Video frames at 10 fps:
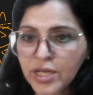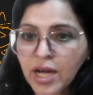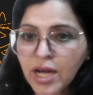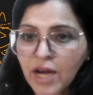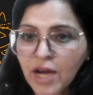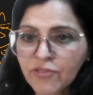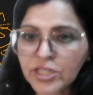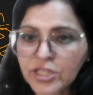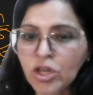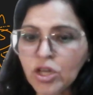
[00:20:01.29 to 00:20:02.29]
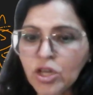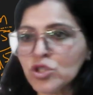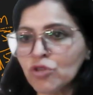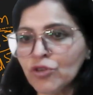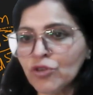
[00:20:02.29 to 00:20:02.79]
After the loss
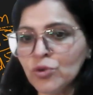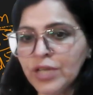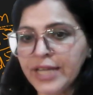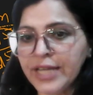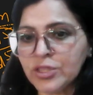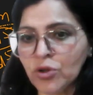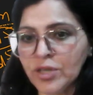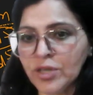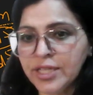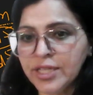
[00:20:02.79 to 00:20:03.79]
of 2 electron,